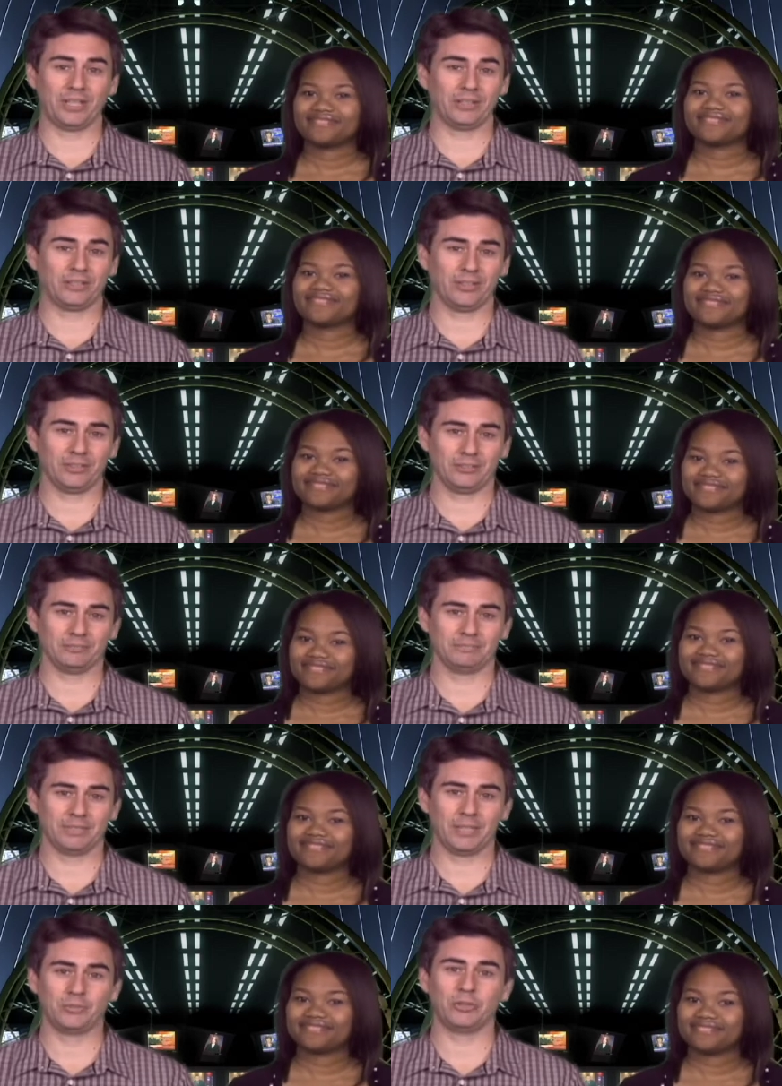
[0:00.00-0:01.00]
Speaker 1: Botanic Garden,
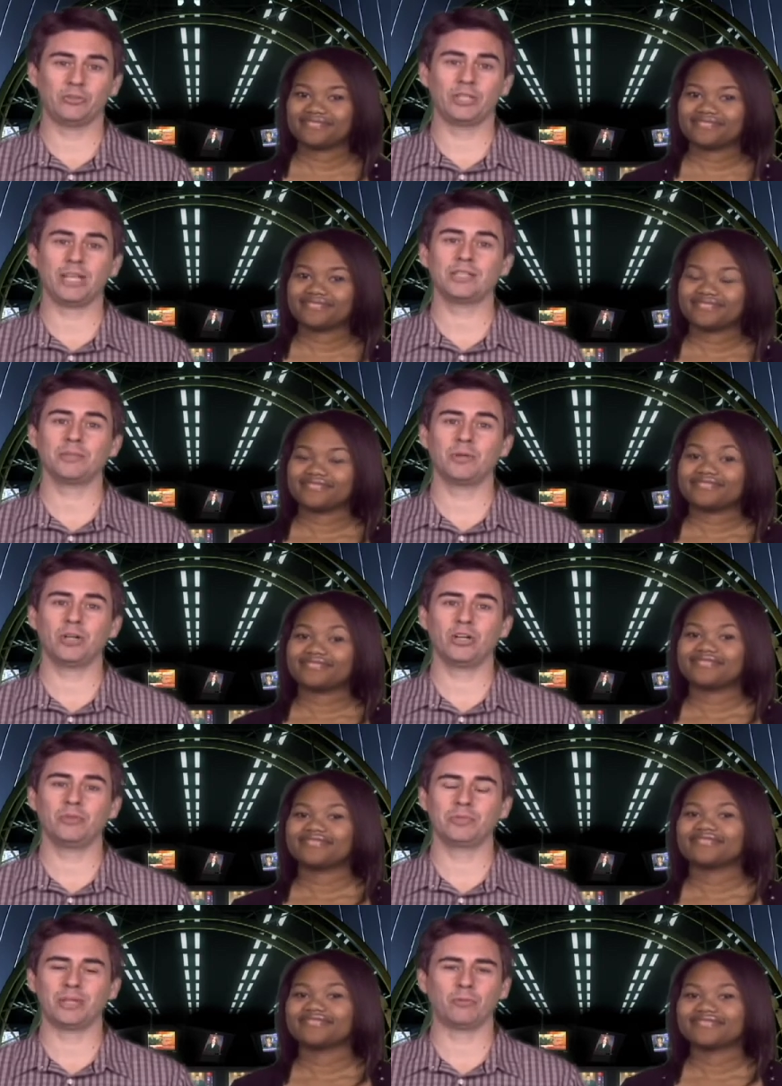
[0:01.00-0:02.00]
and when you take them
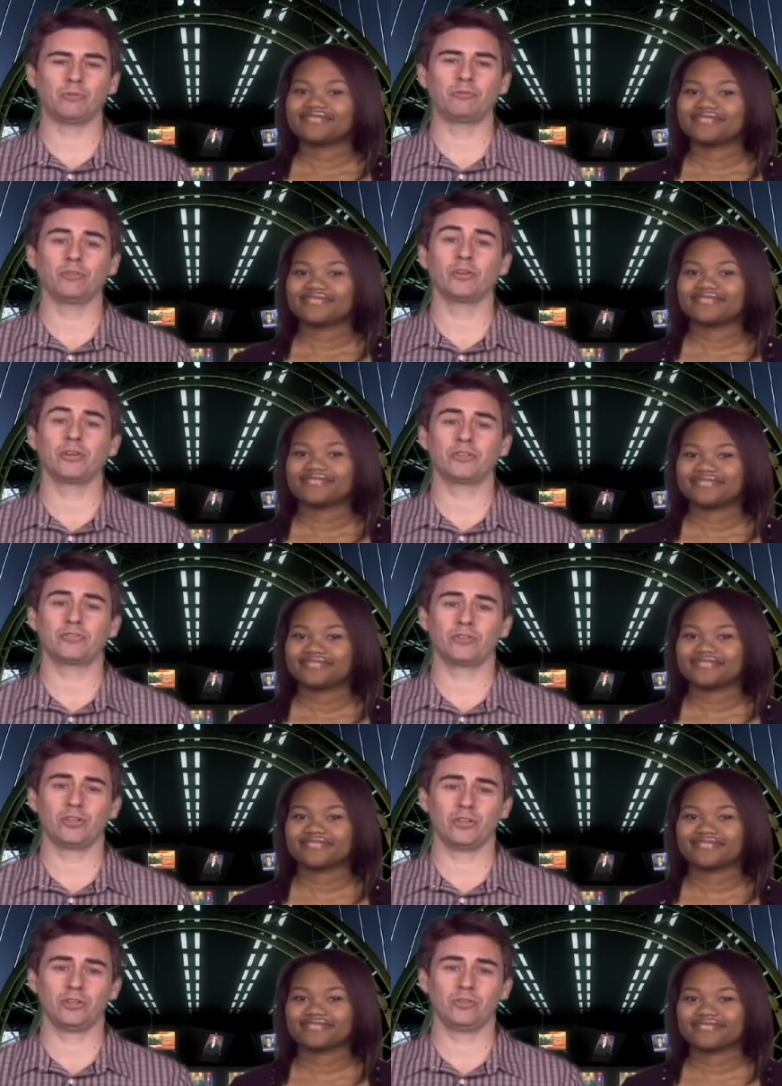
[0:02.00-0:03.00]
home, they will flourish
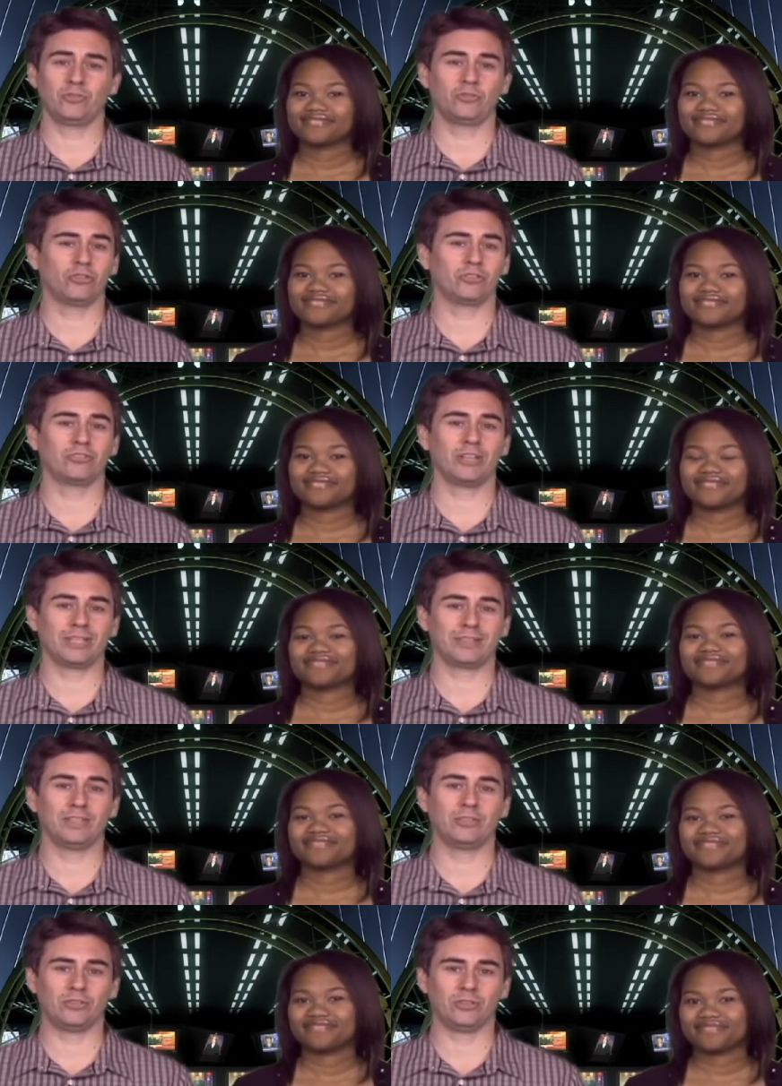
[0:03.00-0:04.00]
for you just like
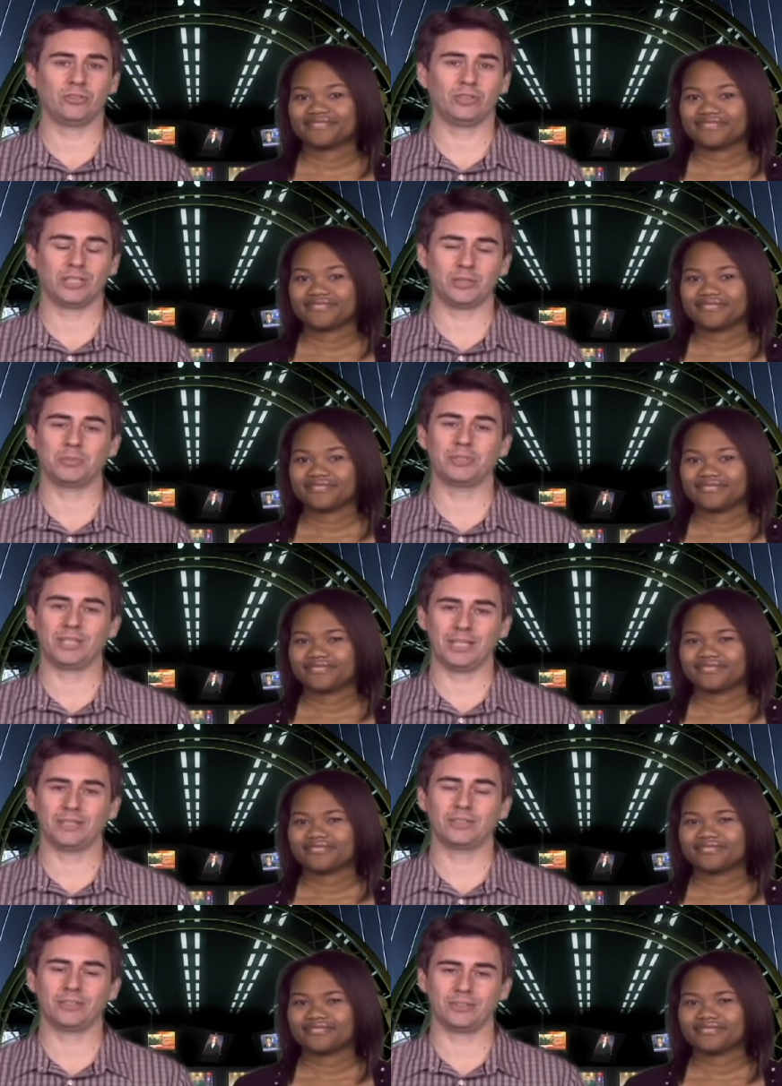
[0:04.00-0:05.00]
they do at the
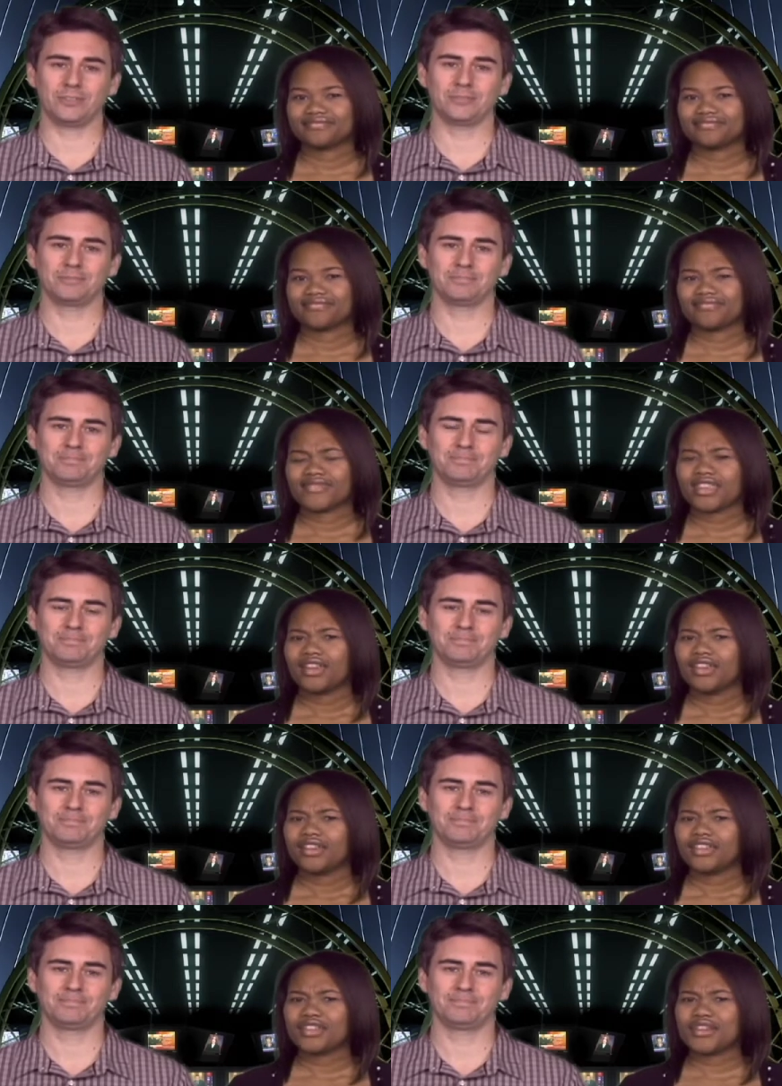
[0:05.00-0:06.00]
Botanic Garden.
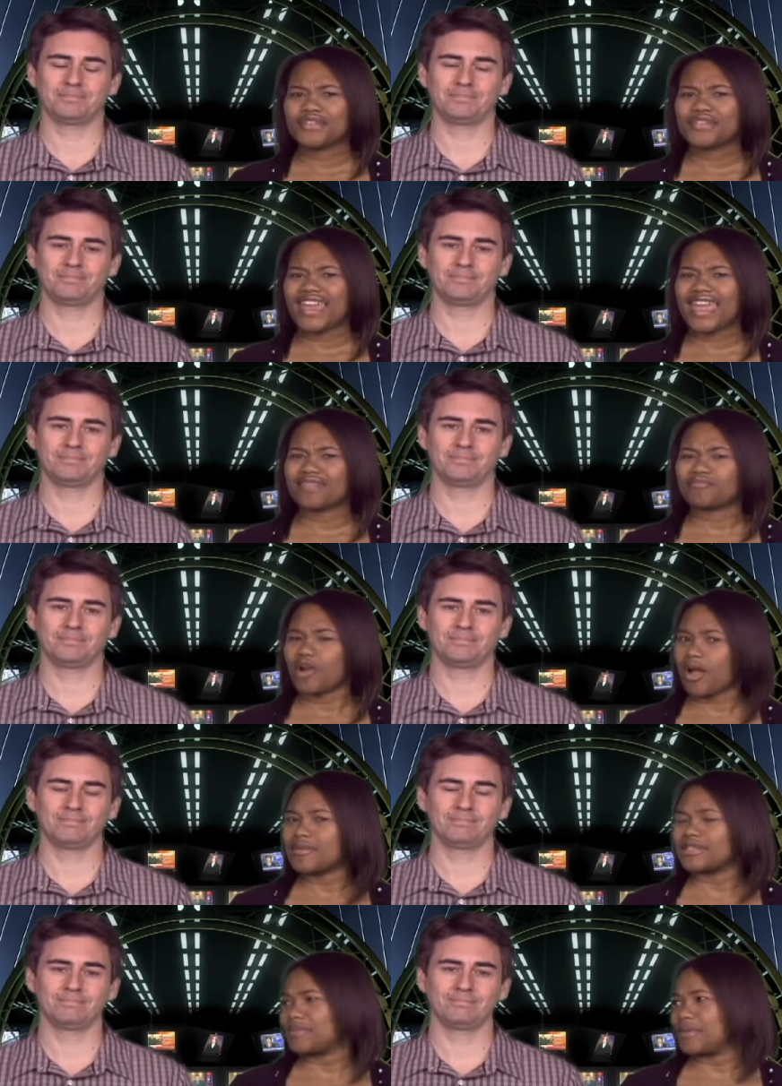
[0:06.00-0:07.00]
Speaker 2: You know, you can't
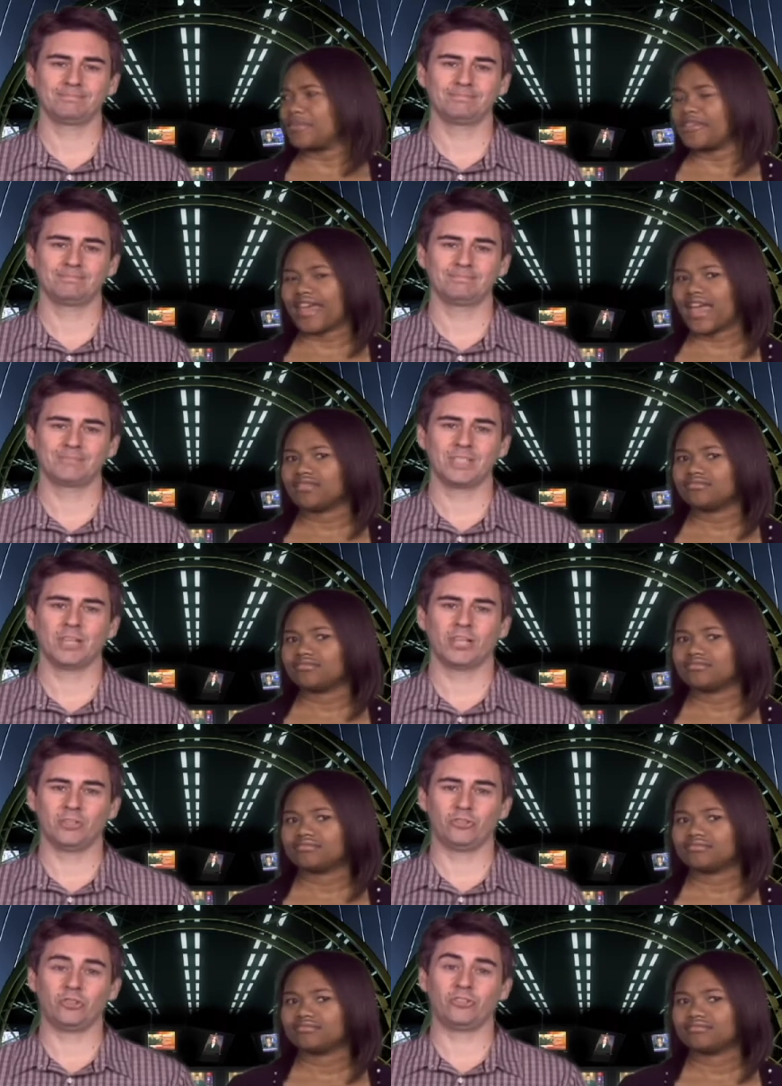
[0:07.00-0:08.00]
promise people that.
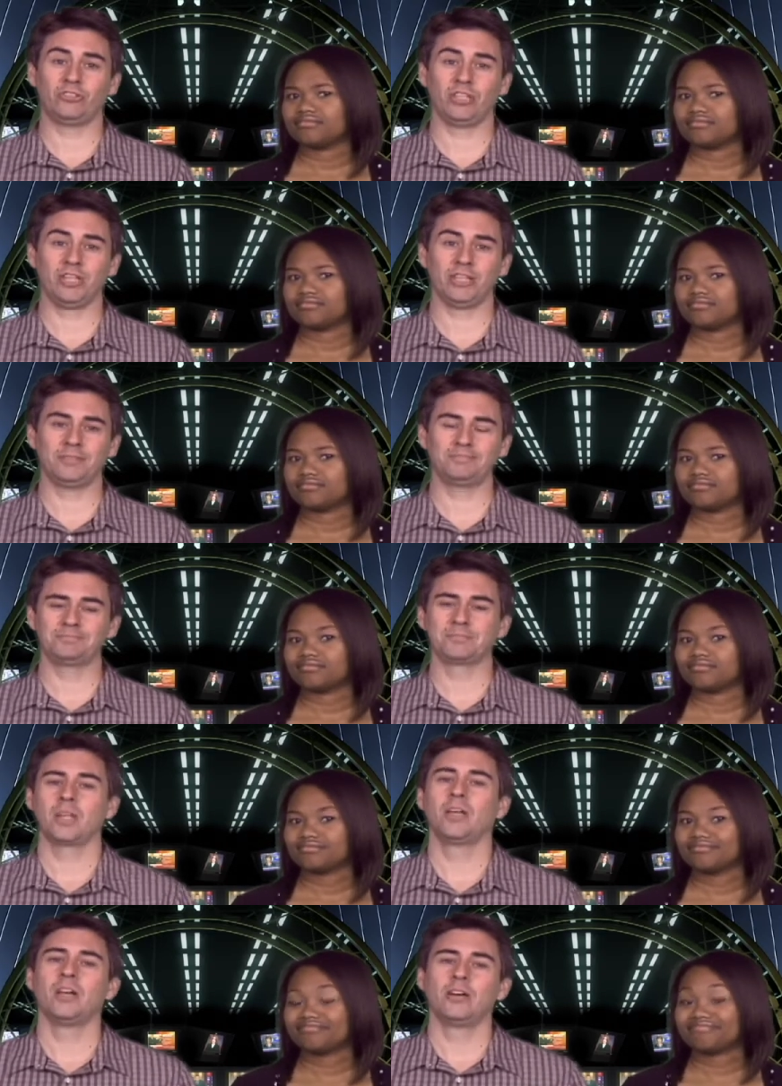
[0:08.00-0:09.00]
Speaker 1: Just did.
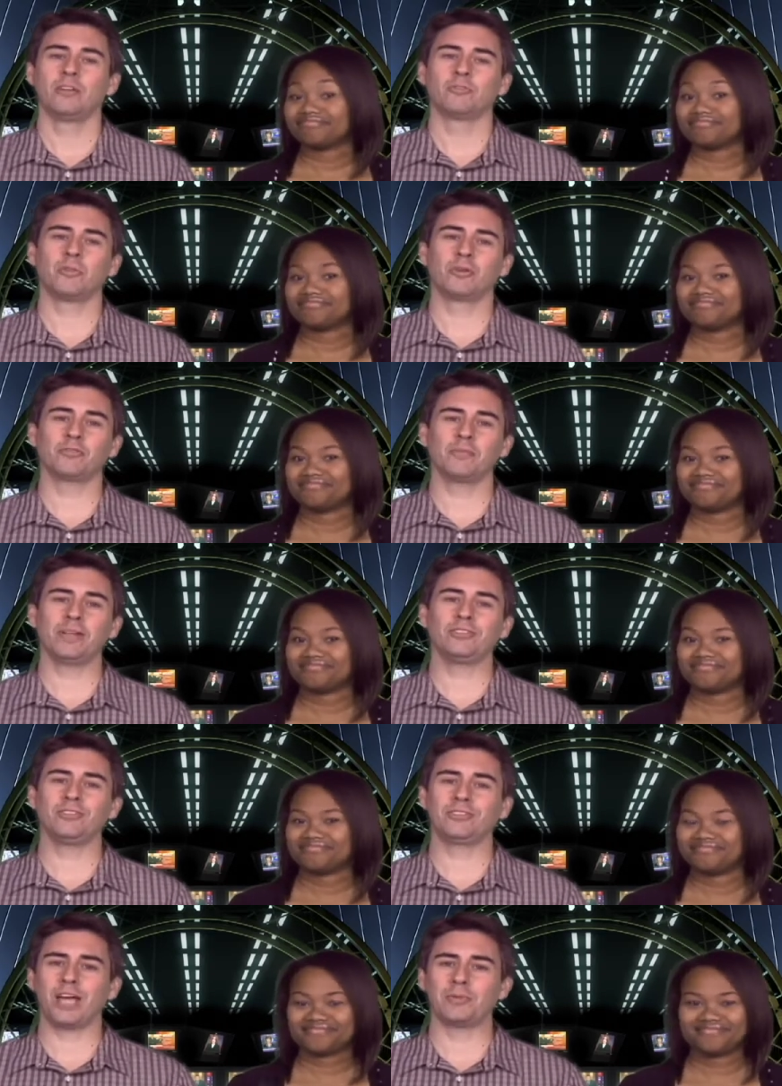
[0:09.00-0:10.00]
For more
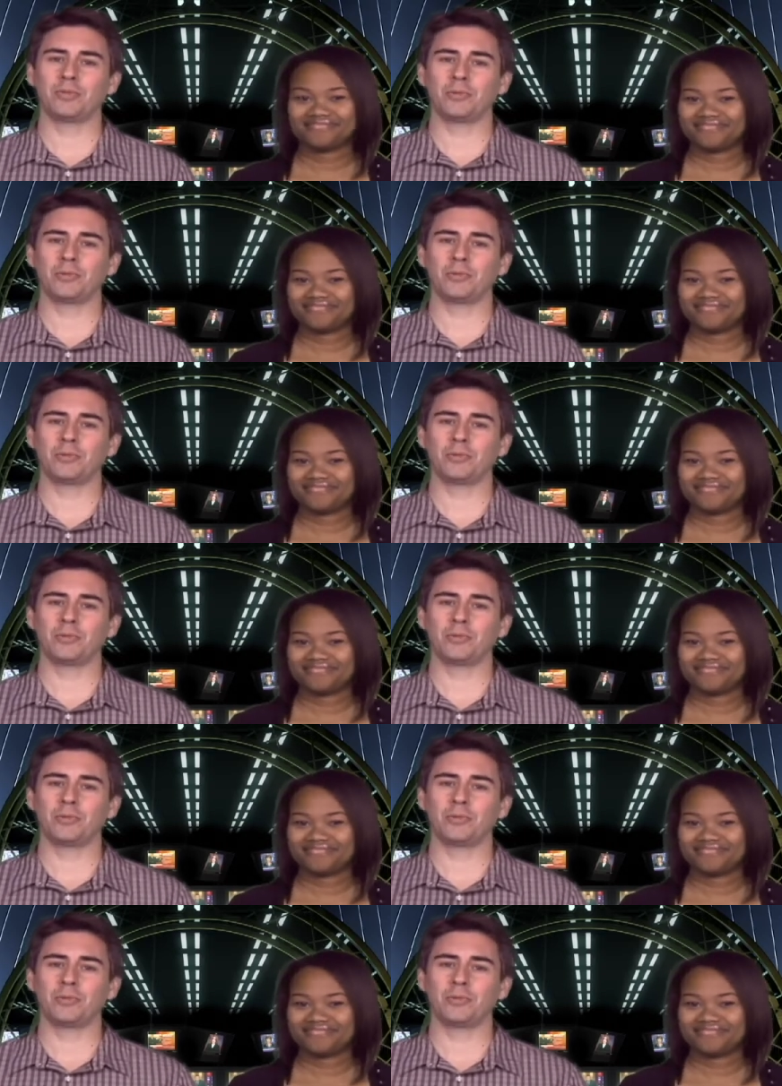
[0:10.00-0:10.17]
information, type